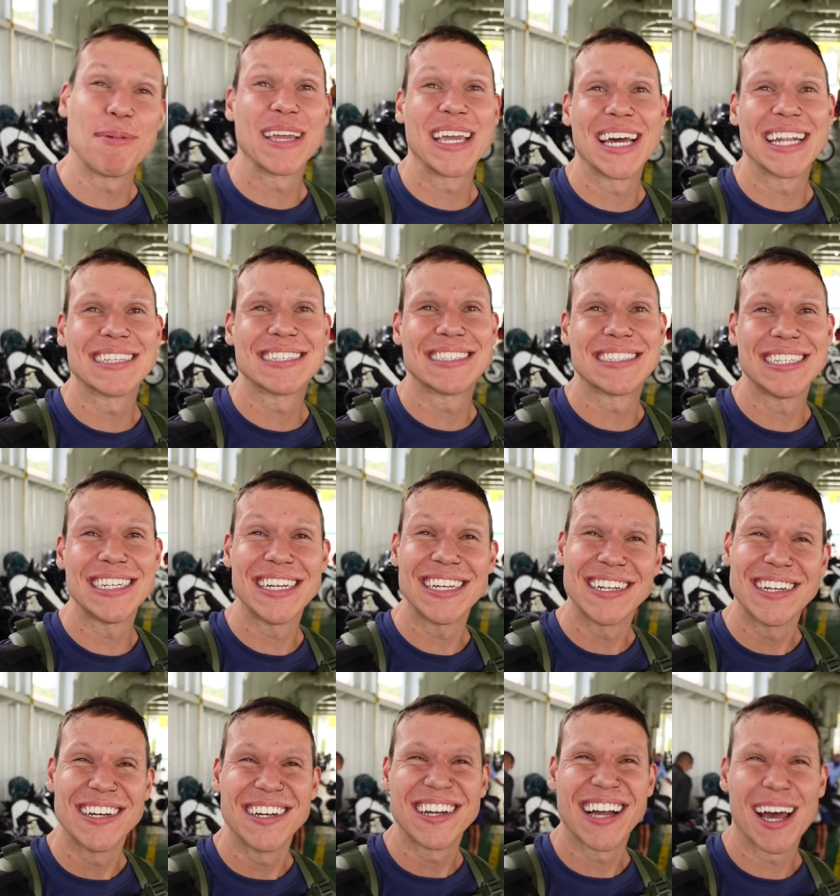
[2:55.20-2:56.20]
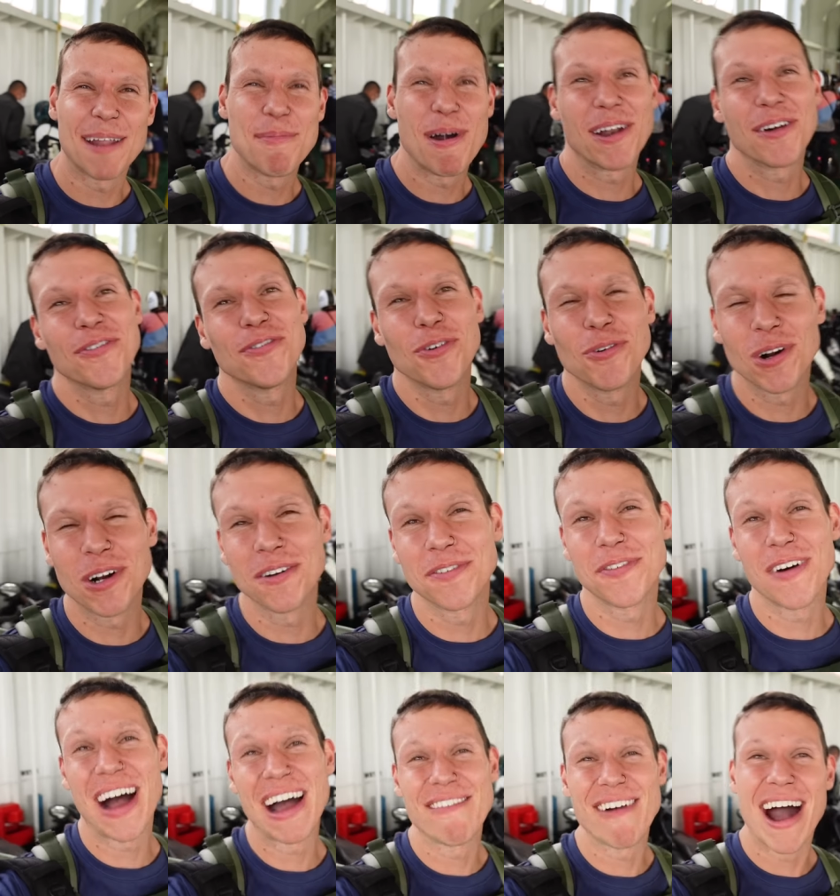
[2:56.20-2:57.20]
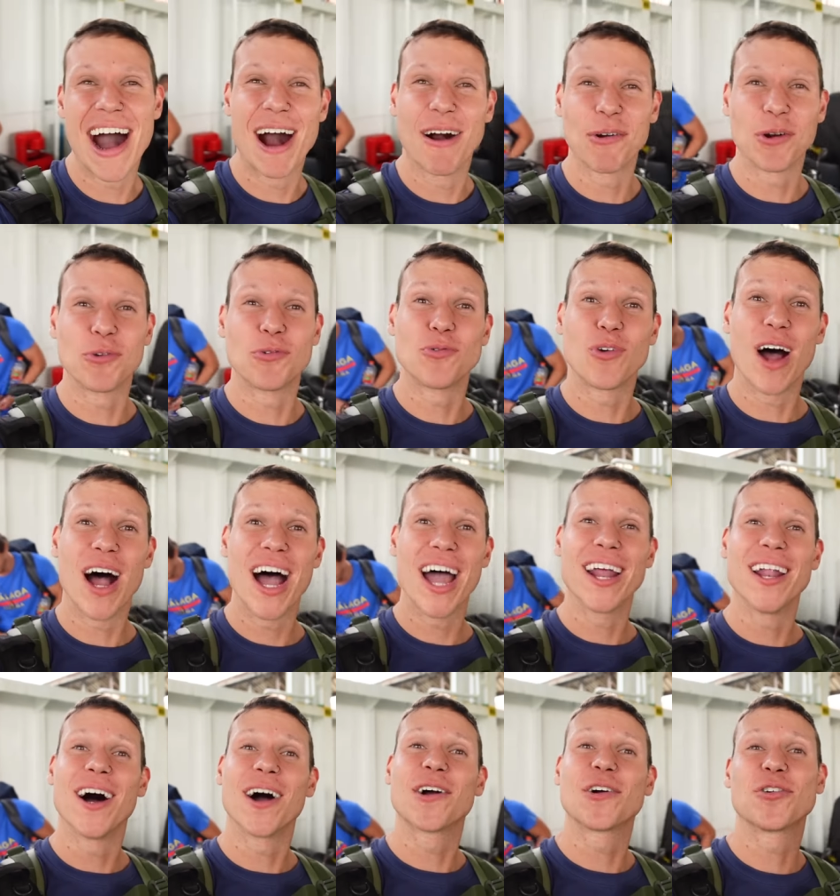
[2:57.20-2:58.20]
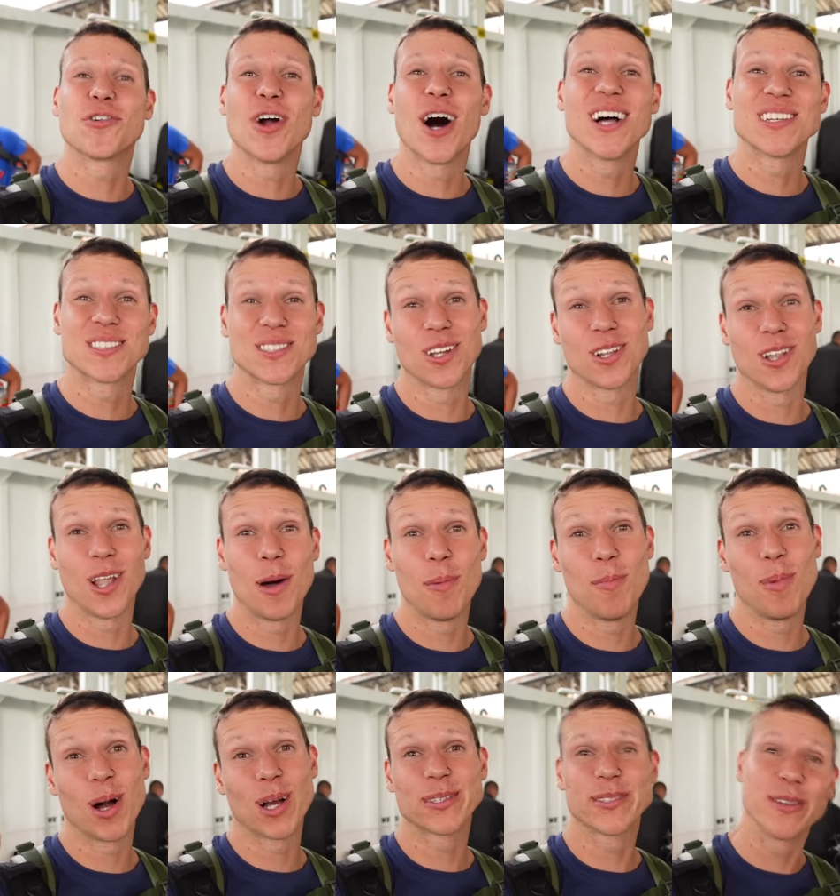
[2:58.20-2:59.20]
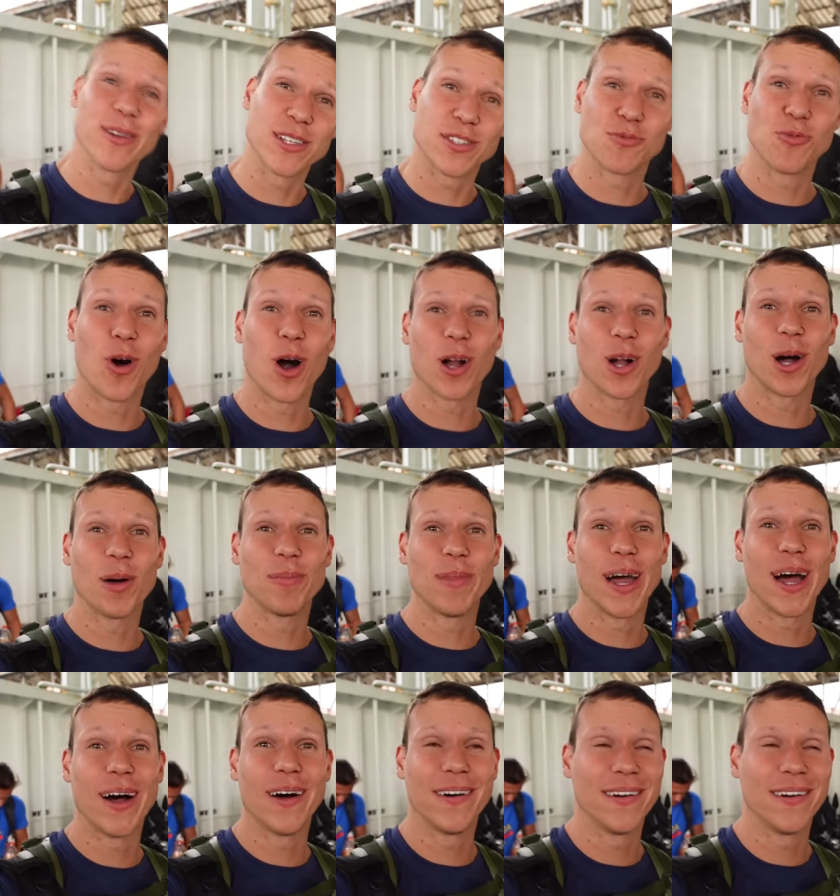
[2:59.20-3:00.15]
and get a seat. Got about a 4 or 5 hour ride across to Lombok, so let's walk up now.